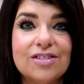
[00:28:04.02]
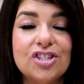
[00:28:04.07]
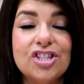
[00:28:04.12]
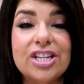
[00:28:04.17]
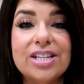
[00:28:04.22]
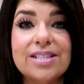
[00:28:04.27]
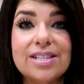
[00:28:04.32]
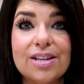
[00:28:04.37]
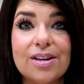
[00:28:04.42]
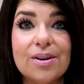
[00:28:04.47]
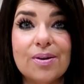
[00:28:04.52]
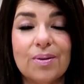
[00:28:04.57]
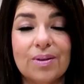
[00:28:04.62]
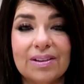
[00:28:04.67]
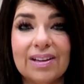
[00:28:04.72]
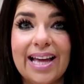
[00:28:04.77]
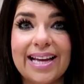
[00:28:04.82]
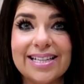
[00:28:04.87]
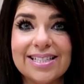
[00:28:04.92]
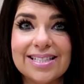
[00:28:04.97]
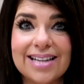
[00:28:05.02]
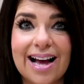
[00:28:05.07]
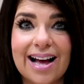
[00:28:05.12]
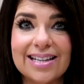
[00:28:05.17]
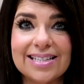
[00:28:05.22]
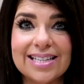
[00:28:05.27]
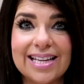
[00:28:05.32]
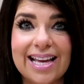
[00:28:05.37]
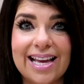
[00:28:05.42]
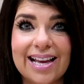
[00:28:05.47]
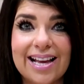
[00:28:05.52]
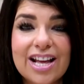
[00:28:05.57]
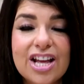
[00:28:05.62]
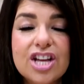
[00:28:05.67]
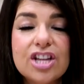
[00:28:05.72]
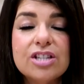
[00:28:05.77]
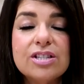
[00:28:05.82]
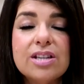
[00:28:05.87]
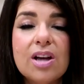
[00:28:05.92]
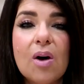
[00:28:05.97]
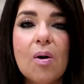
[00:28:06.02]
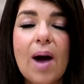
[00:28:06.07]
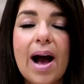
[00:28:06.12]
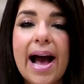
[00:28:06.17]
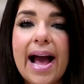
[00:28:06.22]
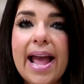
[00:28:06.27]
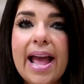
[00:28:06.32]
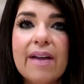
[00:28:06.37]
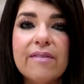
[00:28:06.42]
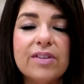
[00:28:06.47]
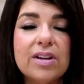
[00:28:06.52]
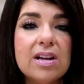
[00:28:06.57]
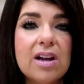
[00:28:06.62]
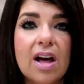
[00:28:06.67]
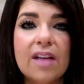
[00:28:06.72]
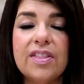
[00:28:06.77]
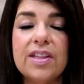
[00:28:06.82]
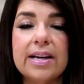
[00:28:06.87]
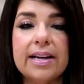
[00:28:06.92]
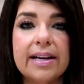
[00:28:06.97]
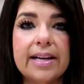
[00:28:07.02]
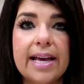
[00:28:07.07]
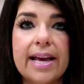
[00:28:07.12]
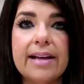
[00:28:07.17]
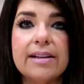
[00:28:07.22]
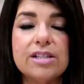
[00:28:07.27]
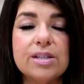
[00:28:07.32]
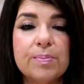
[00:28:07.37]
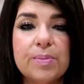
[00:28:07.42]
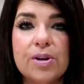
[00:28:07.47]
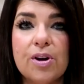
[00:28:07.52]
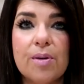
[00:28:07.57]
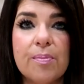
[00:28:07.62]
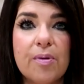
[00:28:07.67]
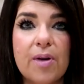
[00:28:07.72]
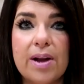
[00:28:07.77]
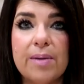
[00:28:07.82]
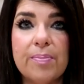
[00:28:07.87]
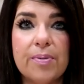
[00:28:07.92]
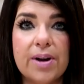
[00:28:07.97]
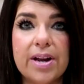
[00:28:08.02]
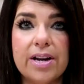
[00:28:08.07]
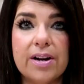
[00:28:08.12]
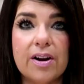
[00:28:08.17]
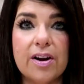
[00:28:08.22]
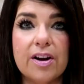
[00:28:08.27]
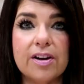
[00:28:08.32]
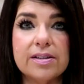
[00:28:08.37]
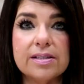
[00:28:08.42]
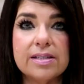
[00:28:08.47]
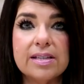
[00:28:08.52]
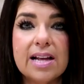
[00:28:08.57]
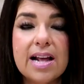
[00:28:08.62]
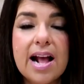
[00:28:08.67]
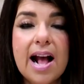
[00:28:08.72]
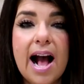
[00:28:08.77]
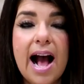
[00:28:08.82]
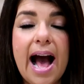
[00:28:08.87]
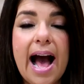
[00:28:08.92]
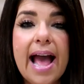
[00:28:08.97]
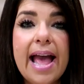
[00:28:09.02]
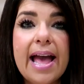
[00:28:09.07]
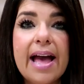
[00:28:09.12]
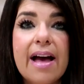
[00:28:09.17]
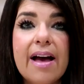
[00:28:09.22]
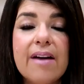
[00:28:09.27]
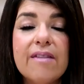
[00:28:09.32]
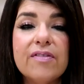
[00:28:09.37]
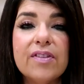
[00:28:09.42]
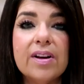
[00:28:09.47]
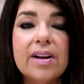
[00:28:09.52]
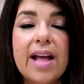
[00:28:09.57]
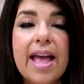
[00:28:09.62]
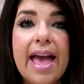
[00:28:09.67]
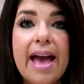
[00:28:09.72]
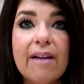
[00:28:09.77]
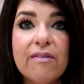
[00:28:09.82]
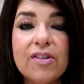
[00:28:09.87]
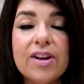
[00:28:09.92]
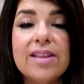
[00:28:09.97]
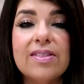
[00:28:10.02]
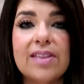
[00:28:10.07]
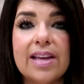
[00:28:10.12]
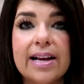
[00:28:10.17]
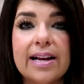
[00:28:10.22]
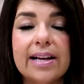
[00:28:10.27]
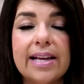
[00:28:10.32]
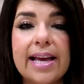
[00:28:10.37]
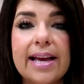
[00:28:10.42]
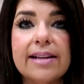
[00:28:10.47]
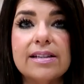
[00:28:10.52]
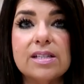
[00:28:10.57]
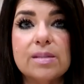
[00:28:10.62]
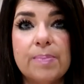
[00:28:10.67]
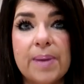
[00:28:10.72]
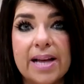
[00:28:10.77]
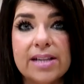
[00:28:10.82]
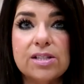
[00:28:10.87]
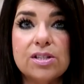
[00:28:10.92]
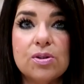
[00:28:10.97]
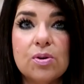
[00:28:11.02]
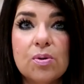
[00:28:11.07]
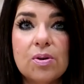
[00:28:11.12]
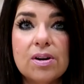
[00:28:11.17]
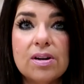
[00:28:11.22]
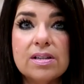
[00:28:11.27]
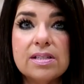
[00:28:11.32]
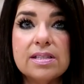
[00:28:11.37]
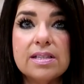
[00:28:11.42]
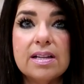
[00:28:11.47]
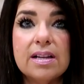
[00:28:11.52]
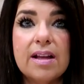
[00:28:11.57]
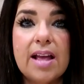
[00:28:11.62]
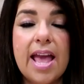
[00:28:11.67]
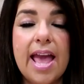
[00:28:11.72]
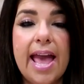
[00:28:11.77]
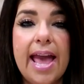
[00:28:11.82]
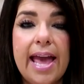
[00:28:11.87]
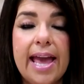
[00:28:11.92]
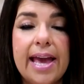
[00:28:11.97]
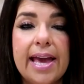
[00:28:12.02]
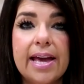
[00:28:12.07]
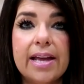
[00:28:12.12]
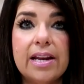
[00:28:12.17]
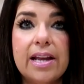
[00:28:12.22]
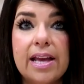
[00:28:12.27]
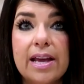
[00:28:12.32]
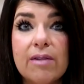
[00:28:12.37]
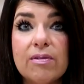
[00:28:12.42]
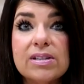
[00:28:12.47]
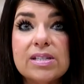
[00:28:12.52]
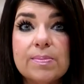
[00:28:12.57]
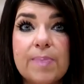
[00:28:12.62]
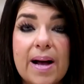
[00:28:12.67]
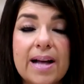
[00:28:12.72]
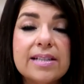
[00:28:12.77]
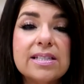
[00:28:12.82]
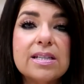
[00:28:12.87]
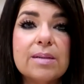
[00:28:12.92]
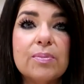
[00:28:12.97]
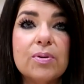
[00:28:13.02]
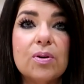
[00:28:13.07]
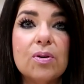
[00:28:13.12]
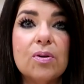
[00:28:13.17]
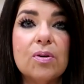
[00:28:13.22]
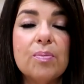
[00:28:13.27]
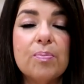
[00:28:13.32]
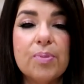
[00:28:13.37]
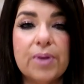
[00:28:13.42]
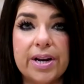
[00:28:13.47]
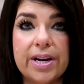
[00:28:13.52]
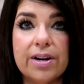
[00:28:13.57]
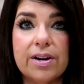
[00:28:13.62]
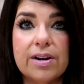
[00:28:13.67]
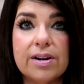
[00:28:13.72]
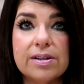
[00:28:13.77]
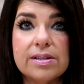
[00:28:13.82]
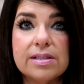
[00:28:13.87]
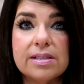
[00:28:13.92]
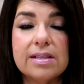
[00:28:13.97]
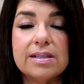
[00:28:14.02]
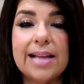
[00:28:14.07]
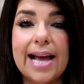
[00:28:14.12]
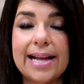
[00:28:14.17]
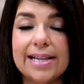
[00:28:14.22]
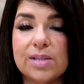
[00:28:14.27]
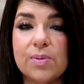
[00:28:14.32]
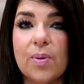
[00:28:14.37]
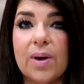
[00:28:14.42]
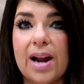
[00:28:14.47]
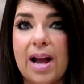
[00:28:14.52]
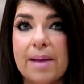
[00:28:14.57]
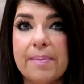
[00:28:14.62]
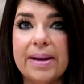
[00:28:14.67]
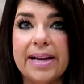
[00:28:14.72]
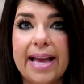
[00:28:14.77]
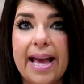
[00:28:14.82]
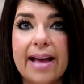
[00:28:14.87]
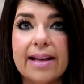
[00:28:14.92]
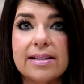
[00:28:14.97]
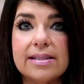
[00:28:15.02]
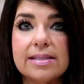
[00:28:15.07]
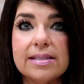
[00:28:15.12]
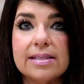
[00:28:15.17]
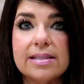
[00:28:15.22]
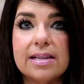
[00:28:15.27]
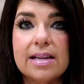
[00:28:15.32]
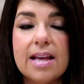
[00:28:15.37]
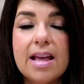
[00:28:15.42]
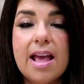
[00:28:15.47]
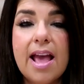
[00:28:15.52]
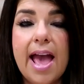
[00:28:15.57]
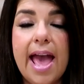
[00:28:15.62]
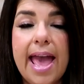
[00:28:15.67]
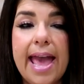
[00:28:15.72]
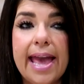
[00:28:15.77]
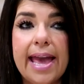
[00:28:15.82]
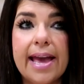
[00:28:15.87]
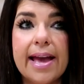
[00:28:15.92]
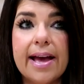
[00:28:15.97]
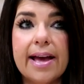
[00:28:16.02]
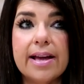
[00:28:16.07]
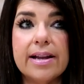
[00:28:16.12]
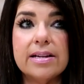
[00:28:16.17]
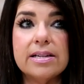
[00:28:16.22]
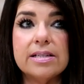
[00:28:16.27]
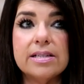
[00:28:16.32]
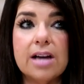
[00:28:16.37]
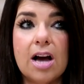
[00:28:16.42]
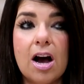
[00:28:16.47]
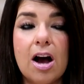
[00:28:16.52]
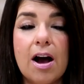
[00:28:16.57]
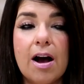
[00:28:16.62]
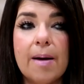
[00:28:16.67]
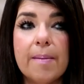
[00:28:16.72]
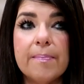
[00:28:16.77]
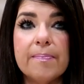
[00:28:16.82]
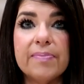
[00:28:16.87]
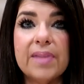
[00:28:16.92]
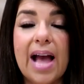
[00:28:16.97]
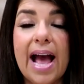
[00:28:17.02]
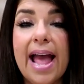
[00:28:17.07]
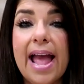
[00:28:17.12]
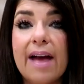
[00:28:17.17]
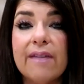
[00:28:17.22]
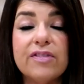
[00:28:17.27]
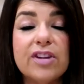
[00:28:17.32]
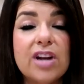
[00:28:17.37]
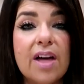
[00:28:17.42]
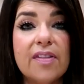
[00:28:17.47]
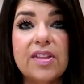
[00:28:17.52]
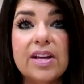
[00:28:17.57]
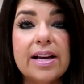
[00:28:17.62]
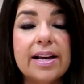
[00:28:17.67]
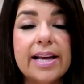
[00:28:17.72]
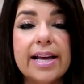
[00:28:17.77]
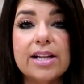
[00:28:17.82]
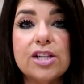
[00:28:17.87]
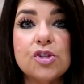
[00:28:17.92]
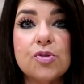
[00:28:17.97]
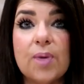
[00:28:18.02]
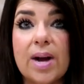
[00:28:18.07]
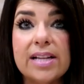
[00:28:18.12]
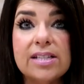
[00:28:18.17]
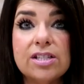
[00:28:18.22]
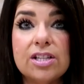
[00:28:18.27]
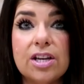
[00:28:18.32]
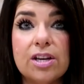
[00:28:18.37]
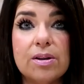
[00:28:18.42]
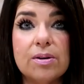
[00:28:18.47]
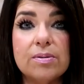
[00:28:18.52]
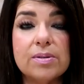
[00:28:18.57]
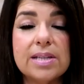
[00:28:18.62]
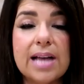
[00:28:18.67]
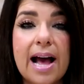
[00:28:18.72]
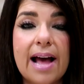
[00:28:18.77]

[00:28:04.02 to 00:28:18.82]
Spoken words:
Shih Tzu like Stassi. So I have nothing against purebred breeders. I have everything against pet stores and irresponsible breeders. That's what I'm against. And I have nothing against rescues.